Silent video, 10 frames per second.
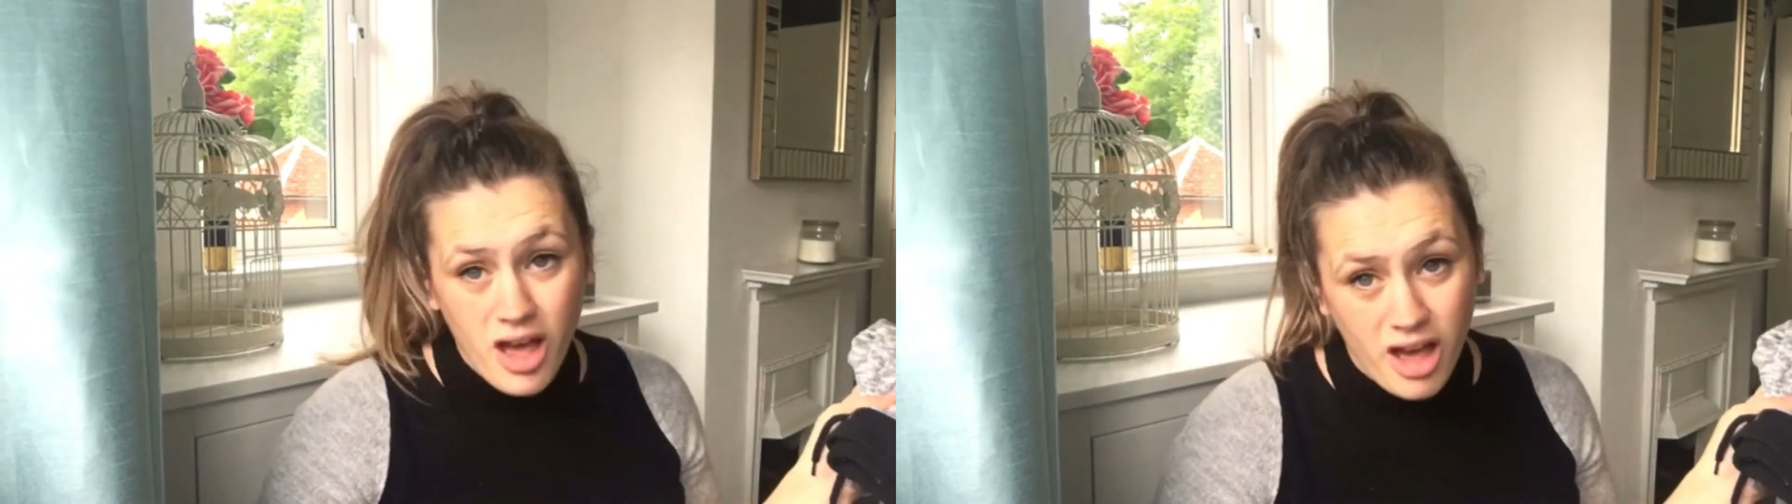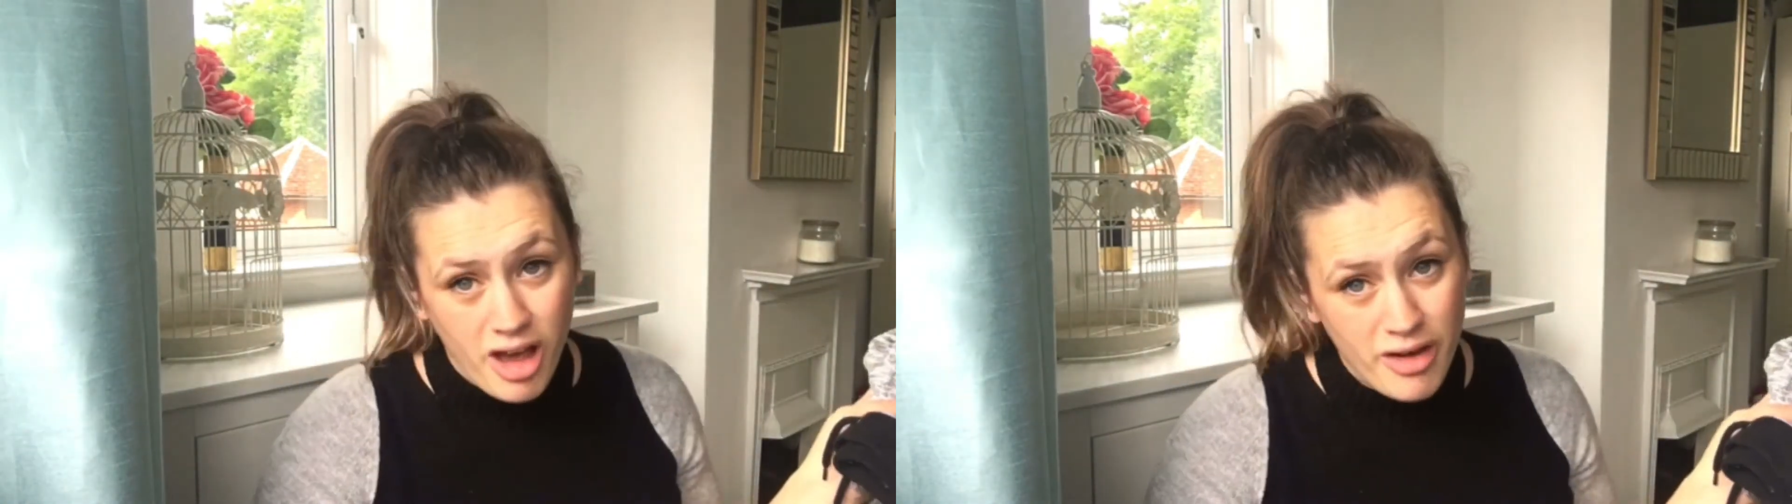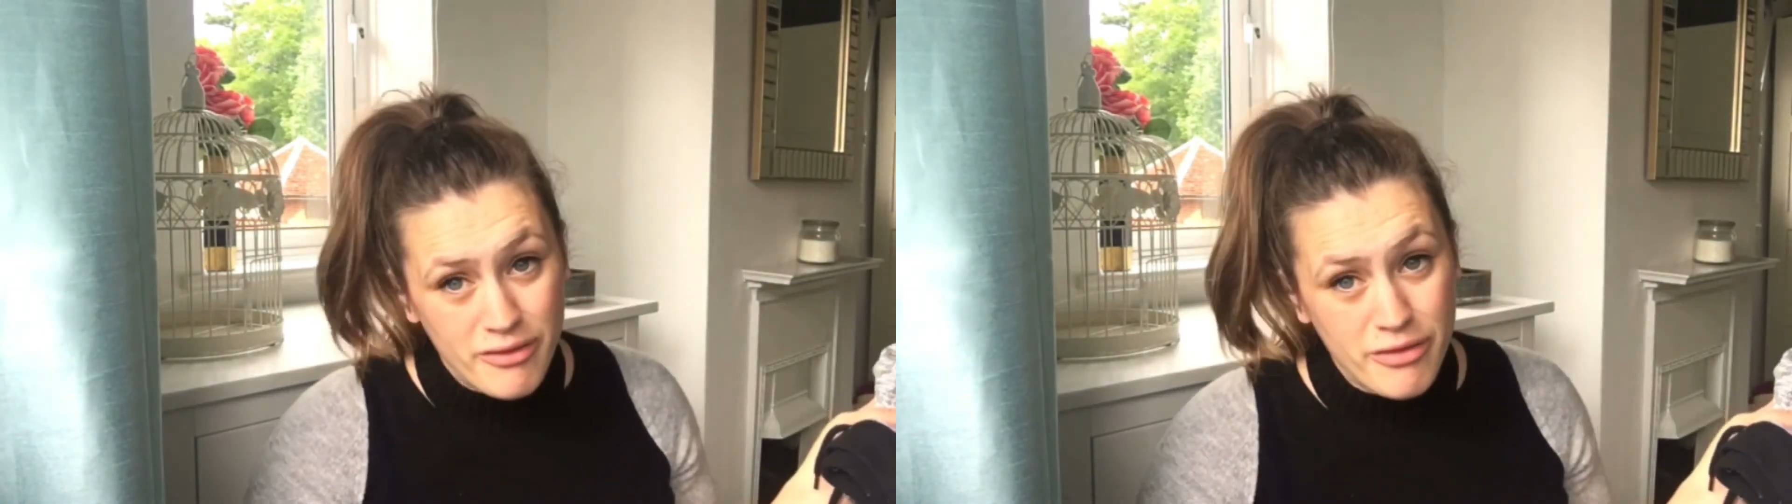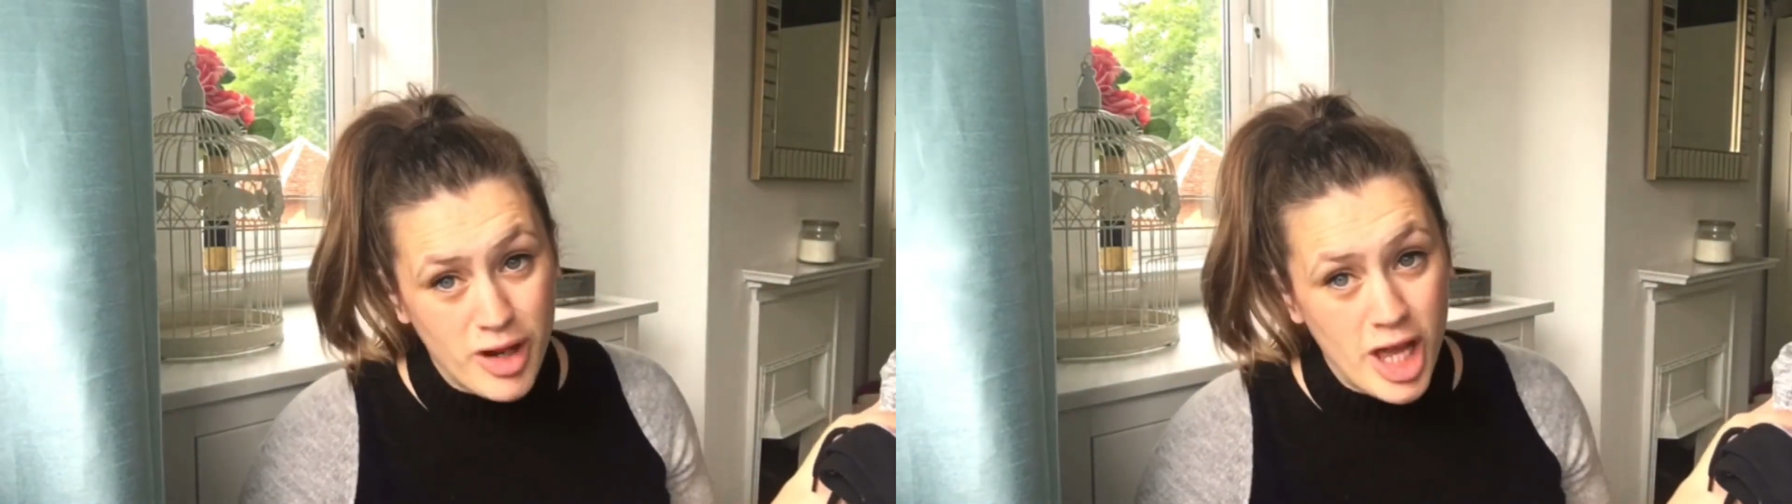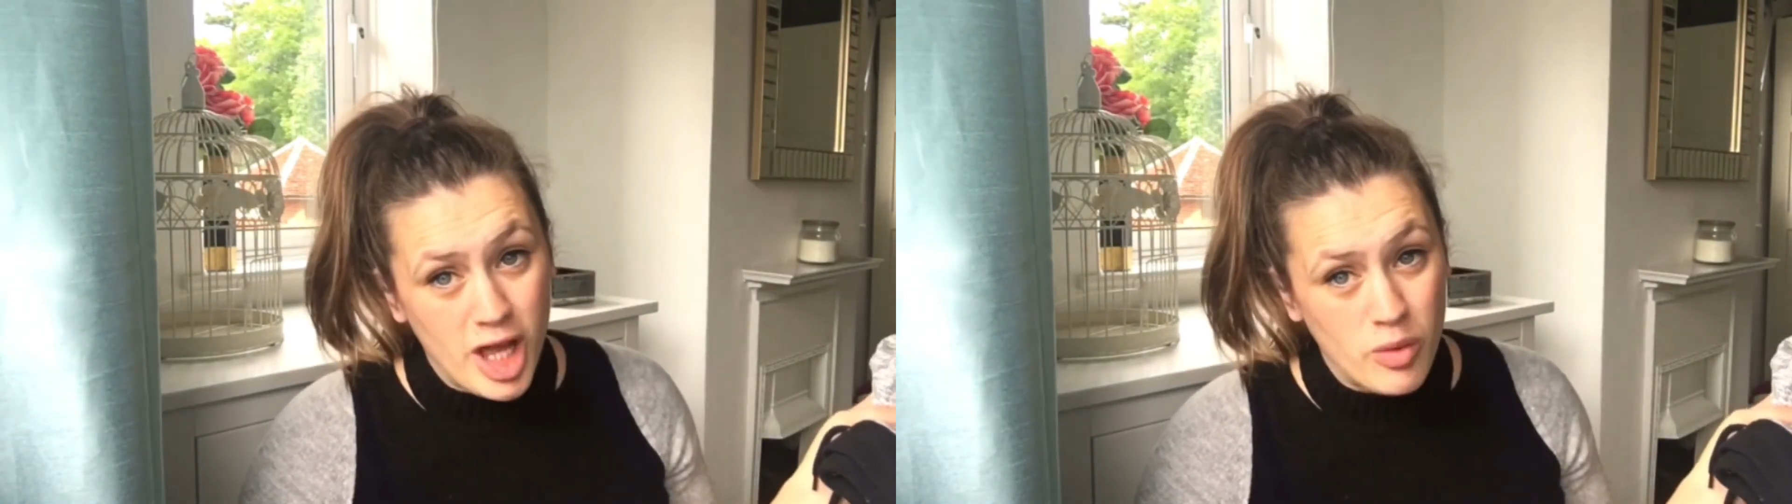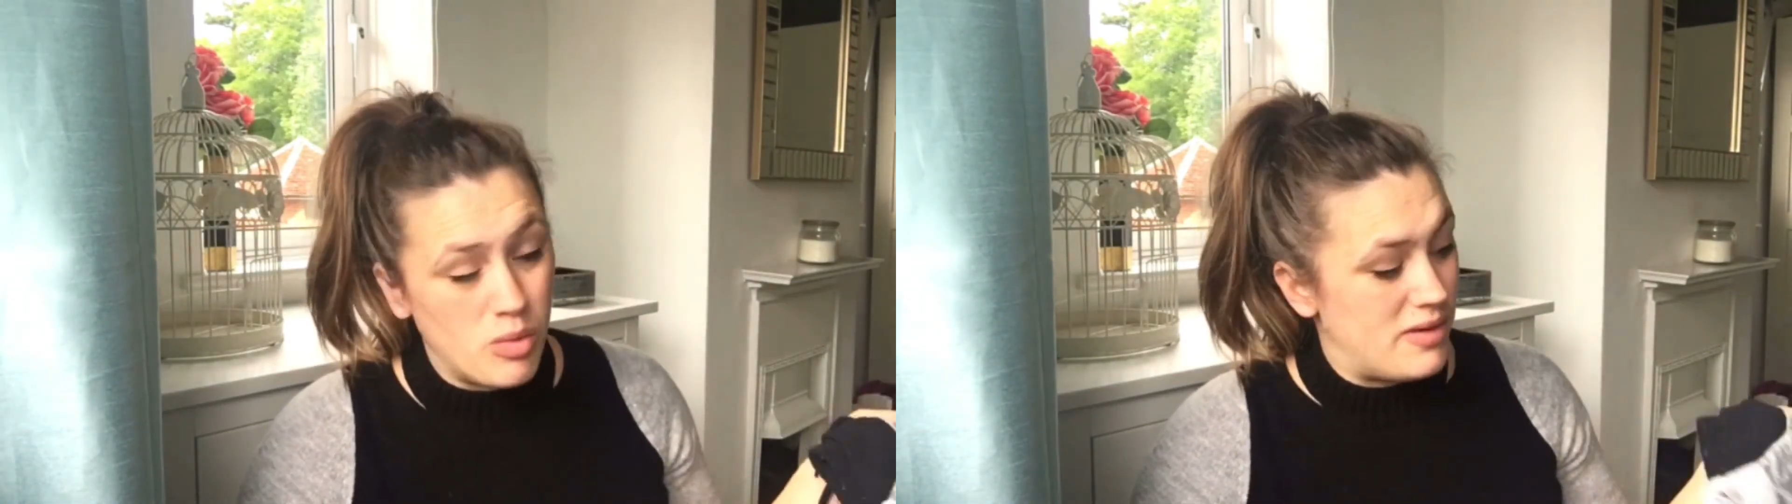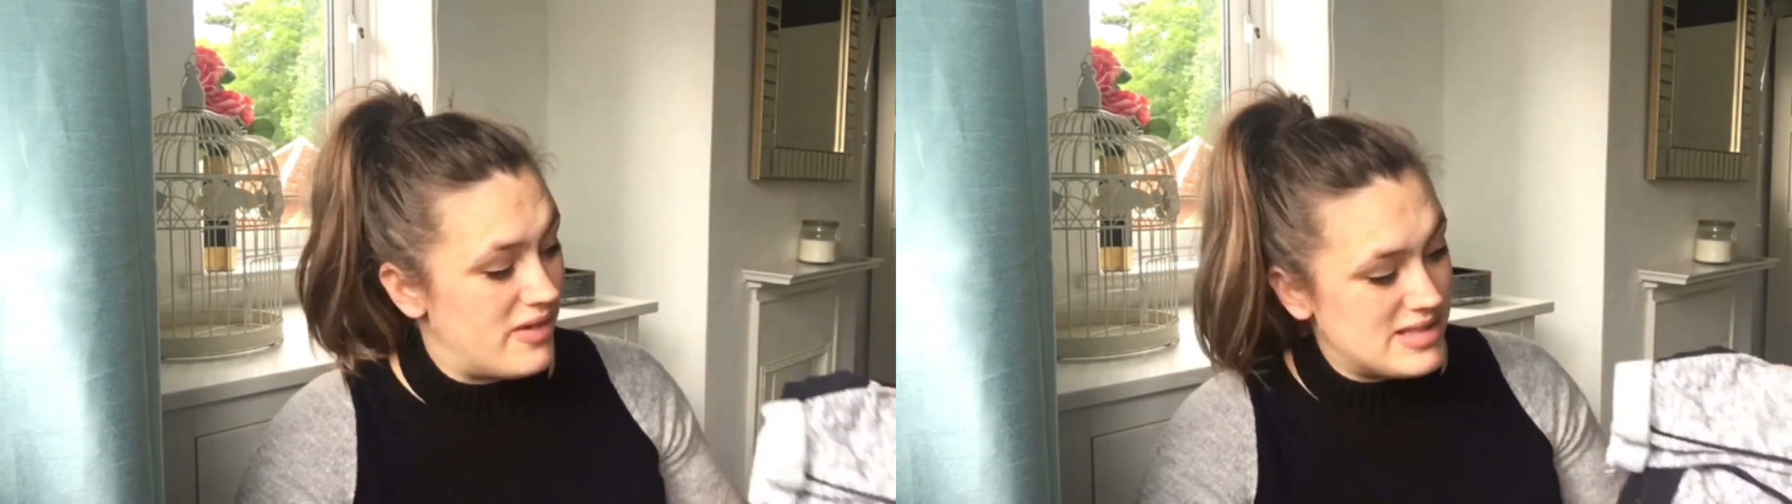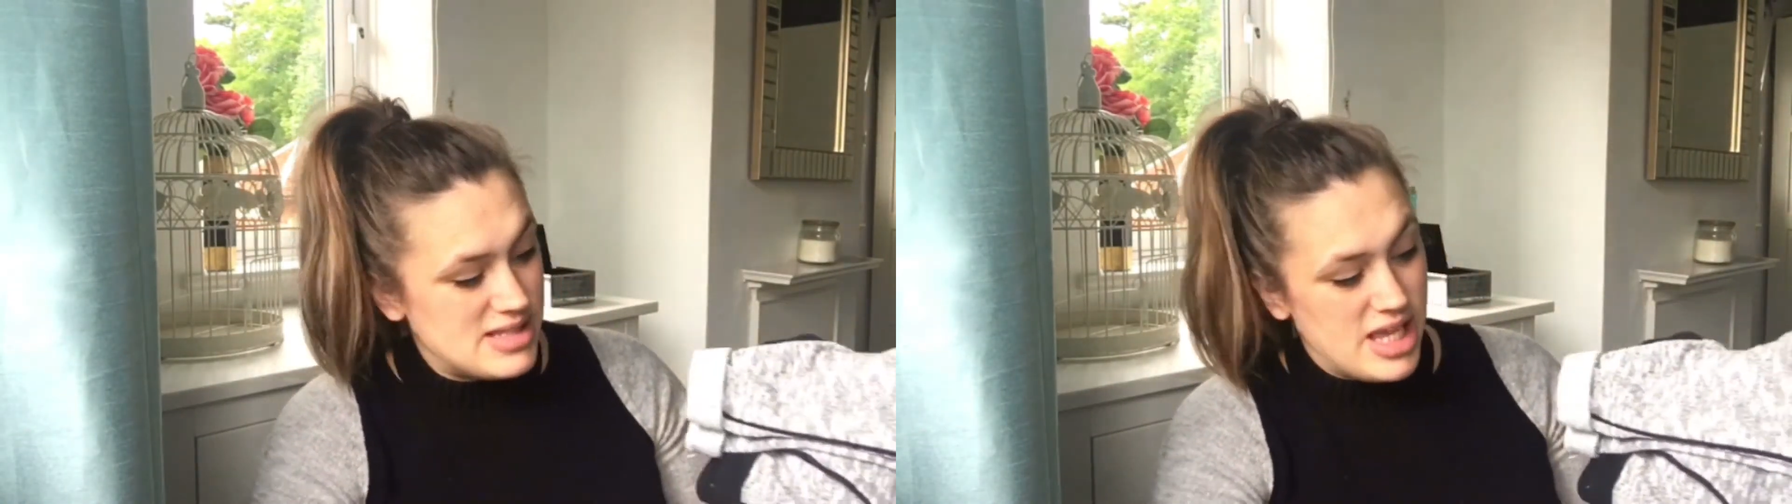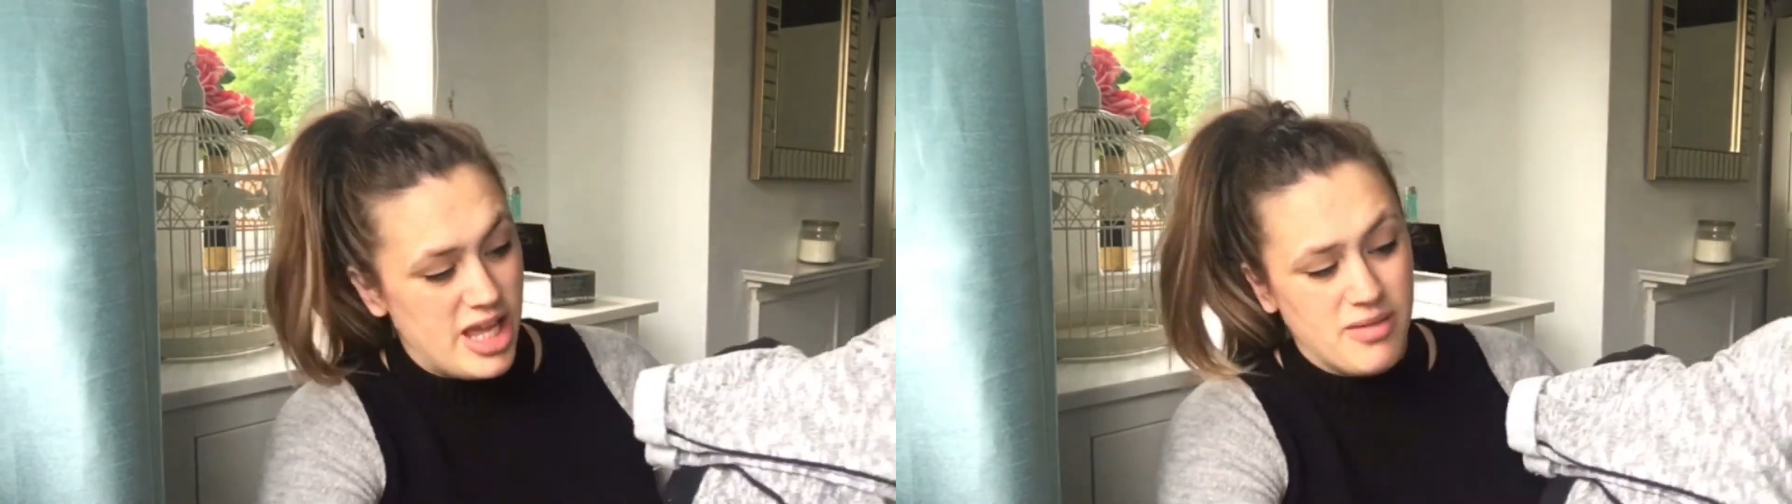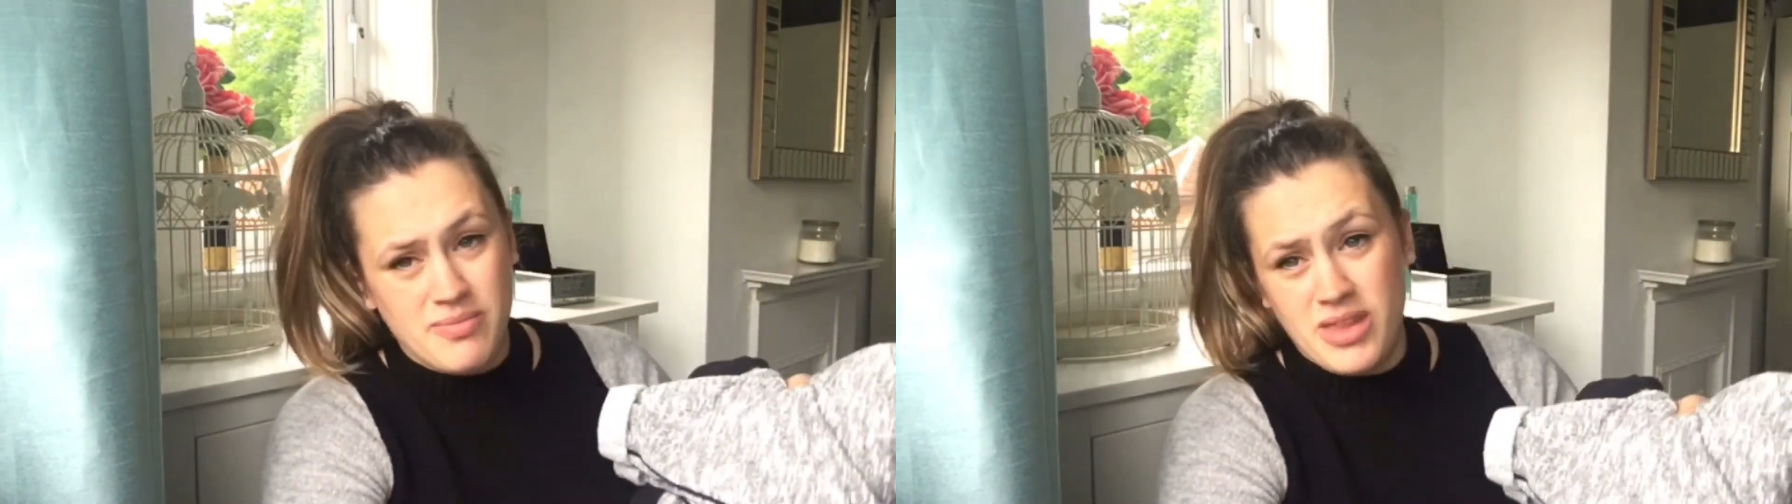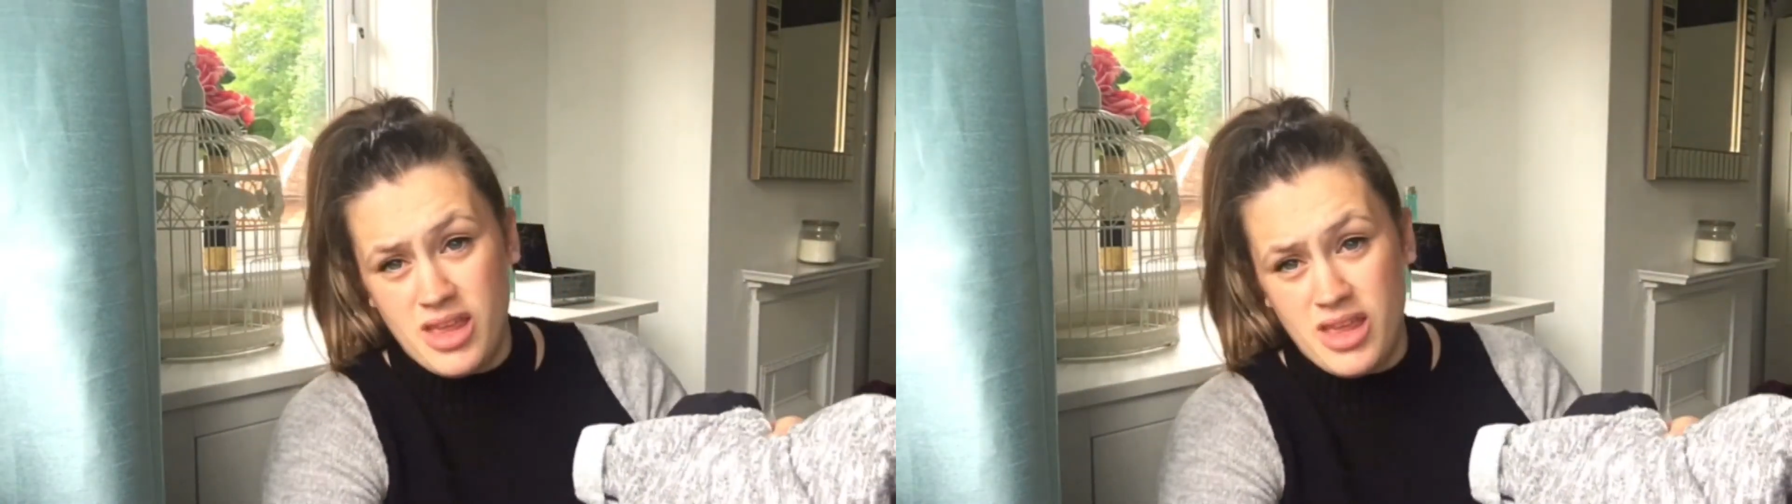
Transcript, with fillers: Aunt Flo will be visiting